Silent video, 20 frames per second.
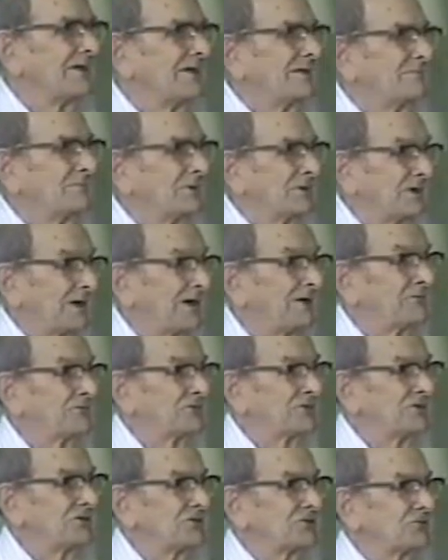But I've
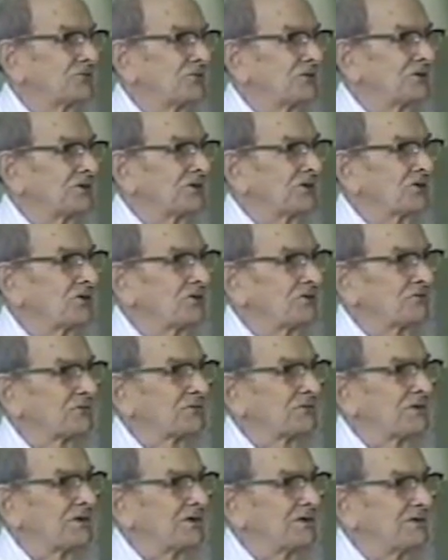seen green coffee,
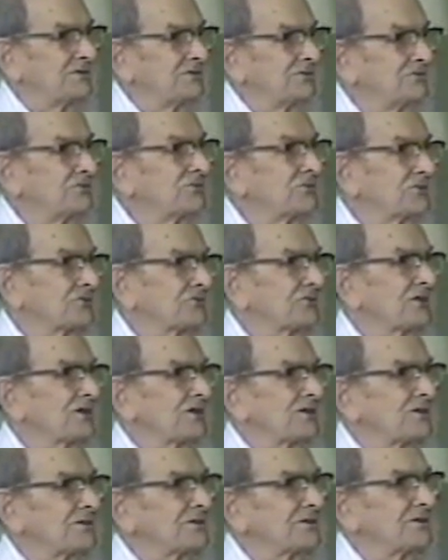they used to sell
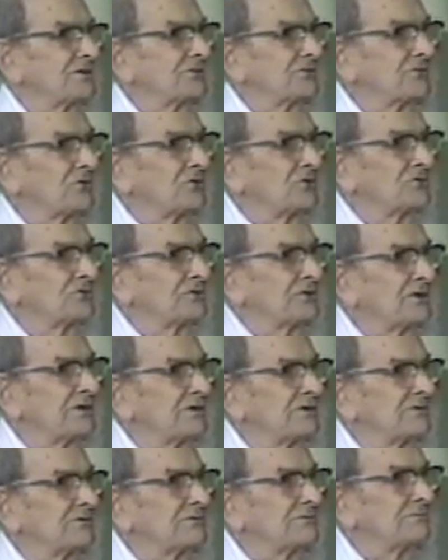it there at
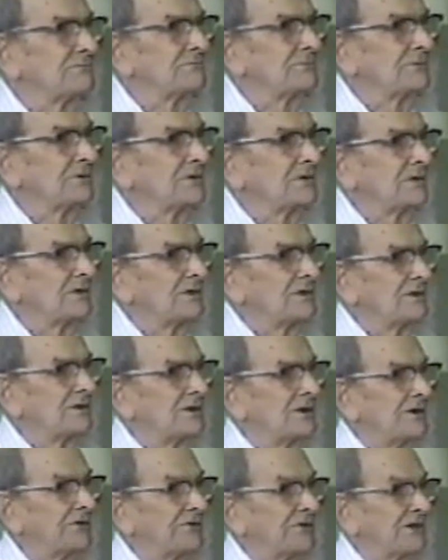Rosedale.
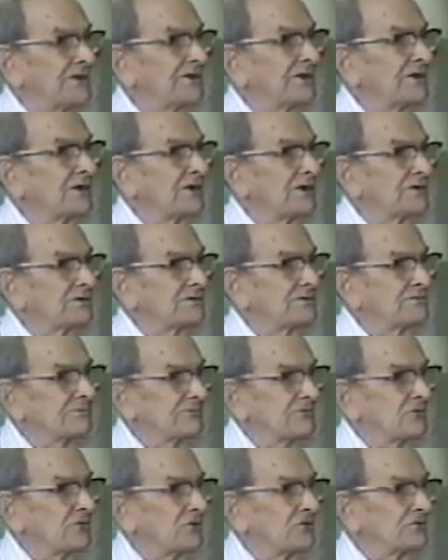And then they got, of
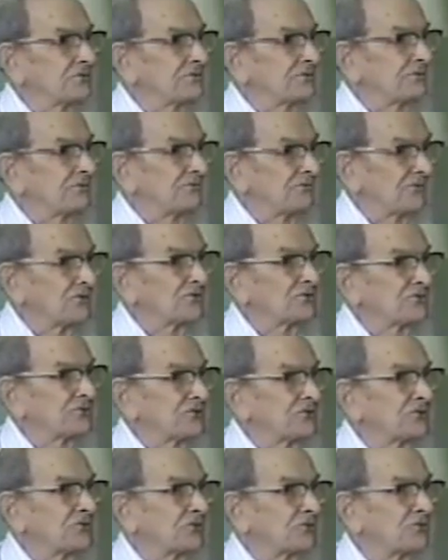course, at first it
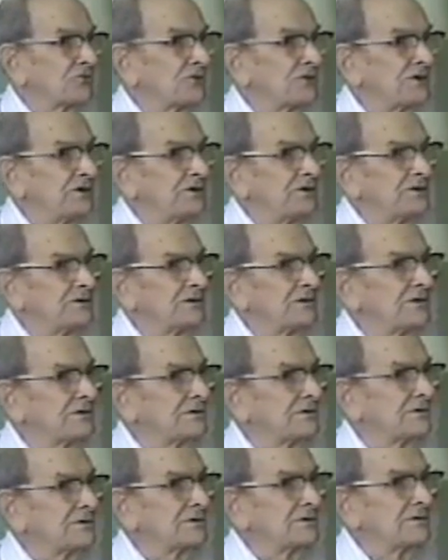was green, and then
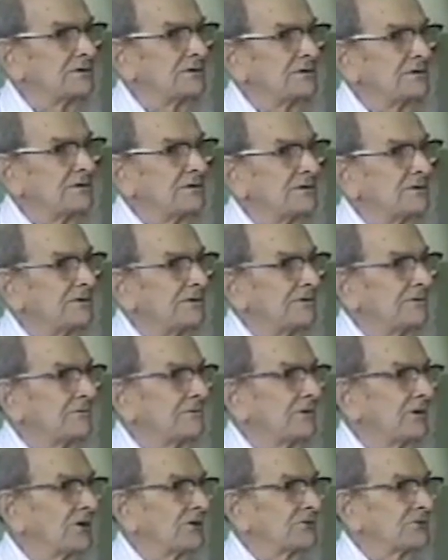they
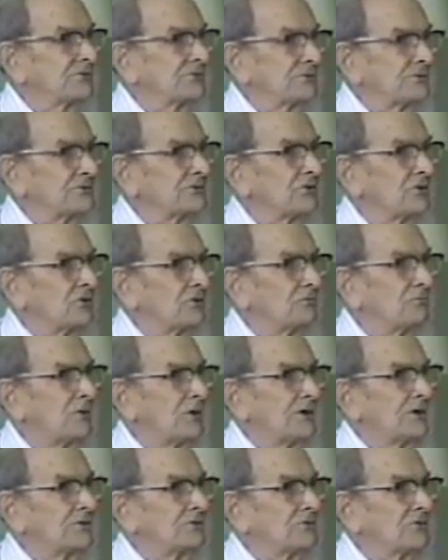got it all
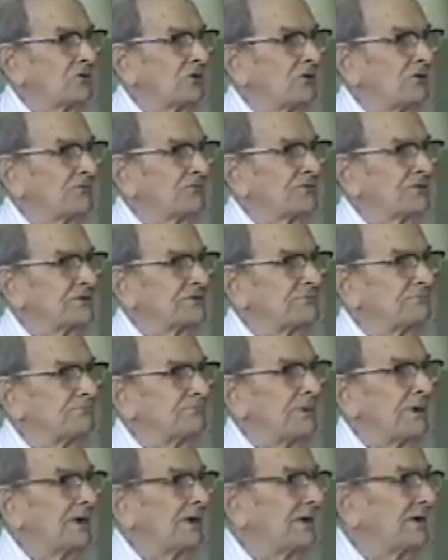brown coffee in
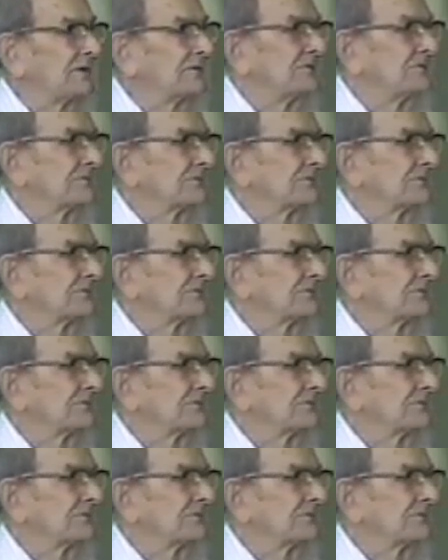bags.